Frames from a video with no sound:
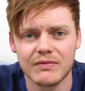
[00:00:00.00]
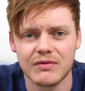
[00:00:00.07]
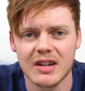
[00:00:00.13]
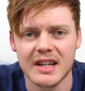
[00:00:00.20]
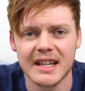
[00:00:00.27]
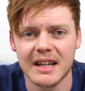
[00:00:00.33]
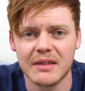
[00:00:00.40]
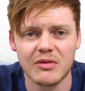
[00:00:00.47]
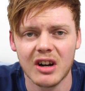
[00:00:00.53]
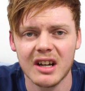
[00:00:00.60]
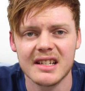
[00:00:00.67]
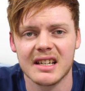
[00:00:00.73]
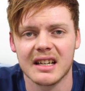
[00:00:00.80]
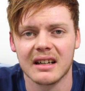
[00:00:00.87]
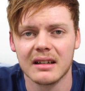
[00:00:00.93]
reading and
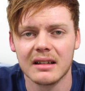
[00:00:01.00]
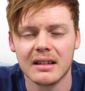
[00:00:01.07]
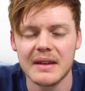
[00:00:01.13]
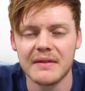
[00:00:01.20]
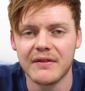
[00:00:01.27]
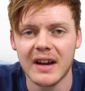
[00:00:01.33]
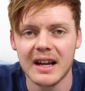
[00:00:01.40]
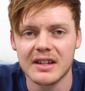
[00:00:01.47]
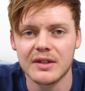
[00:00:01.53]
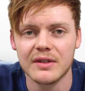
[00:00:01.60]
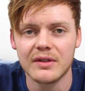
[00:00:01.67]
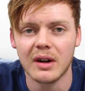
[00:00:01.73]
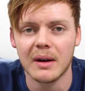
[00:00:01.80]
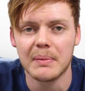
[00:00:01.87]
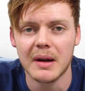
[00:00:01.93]
writing. In fact,
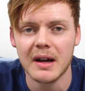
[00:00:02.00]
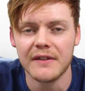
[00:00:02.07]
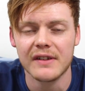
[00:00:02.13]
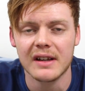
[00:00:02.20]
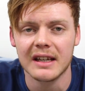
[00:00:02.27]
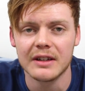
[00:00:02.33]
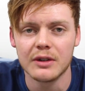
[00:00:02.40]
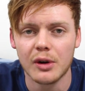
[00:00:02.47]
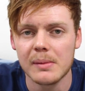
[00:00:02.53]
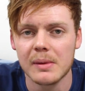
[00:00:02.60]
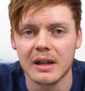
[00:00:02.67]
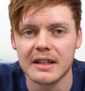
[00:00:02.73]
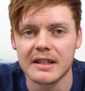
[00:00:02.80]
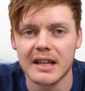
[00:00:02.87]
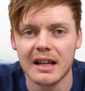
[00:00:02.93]
you've got a perfectly
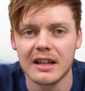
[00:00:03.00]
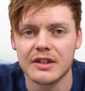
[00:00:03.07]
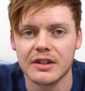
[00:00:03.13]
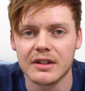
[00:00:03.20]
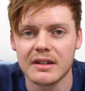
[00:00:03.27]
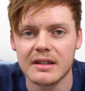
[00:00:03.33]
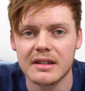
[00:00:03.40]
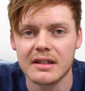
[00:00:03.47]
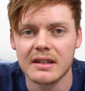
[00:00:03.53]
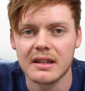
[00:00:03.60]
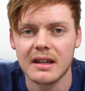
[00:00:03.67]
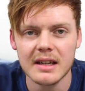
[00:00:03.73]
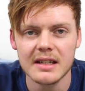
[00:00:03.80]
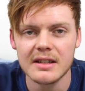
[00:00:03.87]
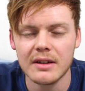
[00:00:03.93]
normal intelligence.
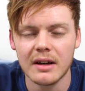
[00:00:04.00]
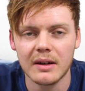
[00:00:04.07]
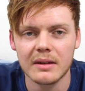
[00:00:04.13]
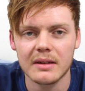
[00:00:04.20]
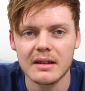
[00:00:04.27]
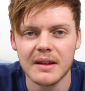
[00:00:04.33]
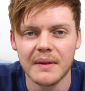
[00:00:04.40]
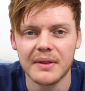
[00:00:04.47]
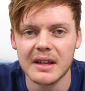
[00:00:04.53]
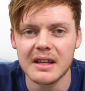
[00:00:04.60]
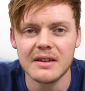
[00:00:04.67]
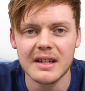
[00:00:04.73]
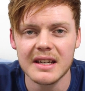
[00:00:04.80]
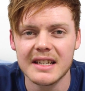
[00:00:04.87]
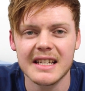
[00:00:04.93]
It's not something
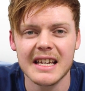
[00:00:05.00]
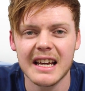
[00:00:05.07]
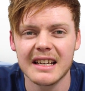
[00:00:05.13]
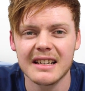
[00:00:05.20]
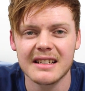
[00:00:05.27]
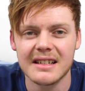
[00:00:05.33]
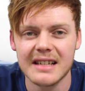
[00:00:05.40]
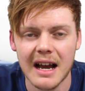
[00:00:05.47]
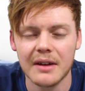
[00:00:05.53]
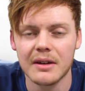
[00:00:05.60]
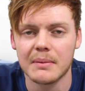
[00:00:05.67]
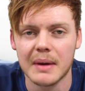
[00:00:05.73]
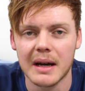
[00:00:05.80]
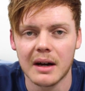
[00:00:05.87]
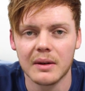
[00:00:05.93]
you need to get
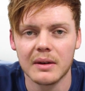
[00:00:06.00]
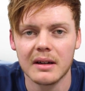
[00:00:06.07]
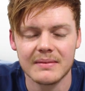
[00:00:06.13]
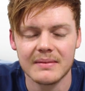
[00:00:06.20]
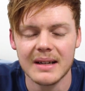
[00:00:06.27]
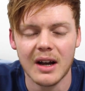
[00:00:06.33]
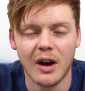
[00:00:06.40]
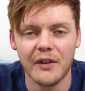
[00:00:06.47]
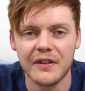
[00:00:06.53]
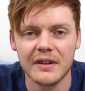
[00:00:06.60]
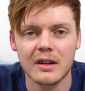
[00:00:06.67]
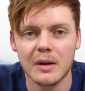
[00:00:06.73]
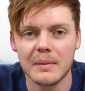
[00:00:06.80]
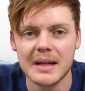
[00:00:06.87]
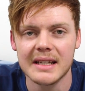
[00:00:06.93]
down about. It
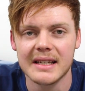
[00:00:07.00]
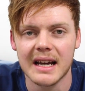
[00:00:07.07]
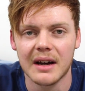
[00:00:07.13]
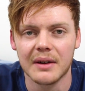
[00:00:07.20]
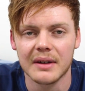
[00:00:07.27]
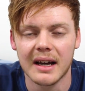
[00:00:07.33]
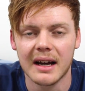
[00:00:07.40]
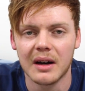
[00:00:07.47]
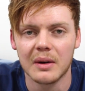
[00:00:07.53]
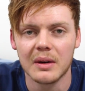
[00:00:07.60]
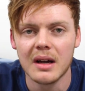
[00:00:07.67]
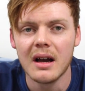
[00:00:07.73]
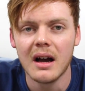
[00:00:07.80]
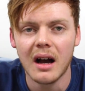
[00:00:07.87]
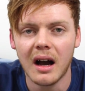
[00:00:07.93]
often got me down
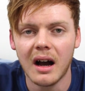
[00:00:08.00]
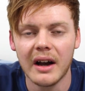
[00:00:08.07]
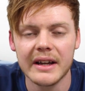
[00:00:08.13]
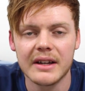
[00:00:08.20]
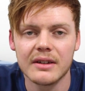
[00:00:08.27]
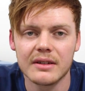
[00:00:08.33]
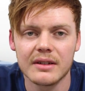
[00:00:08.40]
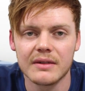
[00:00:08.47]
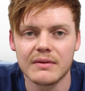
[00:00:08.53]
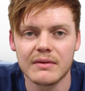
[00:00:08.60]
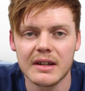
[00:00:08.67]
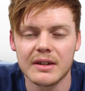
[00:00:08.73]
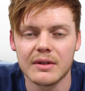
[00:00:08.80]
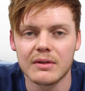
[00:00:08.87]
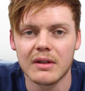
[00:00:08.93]
how I couldn't
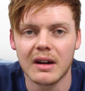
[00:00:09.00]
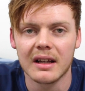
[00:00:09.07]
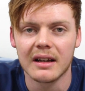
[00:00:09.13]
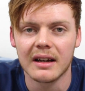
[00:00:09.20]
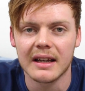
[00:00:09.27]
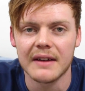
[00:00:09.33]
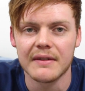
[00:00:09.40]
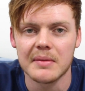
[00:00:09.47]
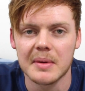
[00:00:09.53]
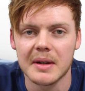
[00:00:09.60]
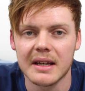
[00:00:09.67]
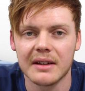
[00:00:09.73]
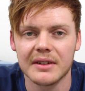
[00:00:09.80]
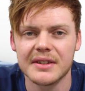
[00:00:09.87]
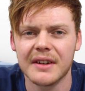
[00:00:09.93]
read or write like
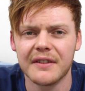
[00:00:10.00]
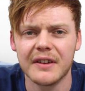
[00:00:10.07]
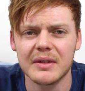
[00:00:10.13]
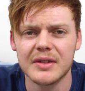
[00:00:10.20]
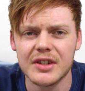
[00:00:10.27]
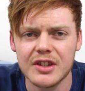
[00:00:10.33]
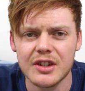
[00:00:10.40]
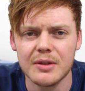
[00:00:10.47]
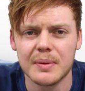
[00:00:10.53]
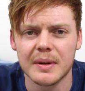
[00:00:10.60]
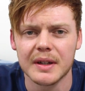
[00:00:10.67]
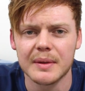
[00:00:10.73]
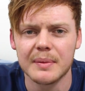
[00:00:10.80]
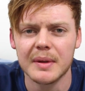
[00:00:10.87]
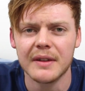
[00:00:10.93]
everybody else, and I felt
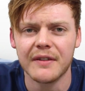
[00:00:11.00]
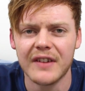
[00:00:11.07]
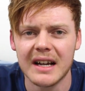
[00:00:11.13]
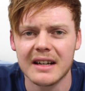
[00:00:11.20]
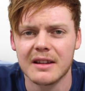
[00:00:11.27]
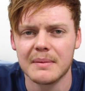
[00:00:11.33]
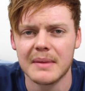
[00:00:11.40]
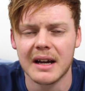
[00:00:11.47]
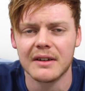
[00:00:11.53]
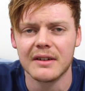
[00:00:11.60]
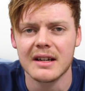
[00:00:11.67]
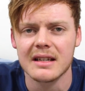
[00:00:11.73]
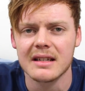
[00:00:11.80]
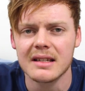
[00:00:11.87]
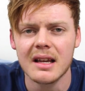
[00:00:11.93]
stupid, but the fact of the
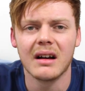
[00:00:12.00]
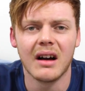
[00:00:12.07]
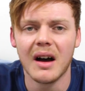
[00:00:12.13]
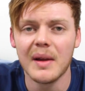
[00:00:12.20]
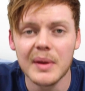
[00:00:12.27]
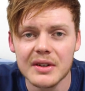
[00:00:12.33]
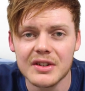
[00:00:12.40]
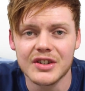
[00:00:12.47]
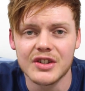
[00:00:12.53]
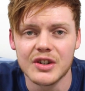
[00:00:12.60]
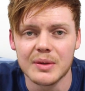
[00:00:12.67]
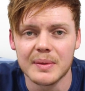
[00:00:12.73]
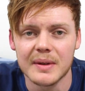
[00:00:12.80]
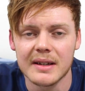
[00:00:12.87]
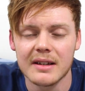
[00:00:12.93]
matter is, I'm not
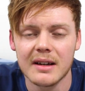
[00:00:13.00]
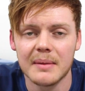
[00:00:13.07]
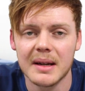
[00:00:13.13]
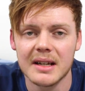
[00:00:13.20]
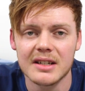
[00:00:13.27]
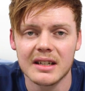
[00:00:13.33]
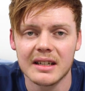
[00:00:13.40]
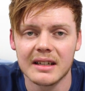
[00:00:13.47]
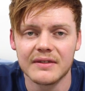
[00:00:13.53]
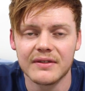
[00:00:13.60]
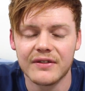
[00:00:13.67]
stupid, I'm actually a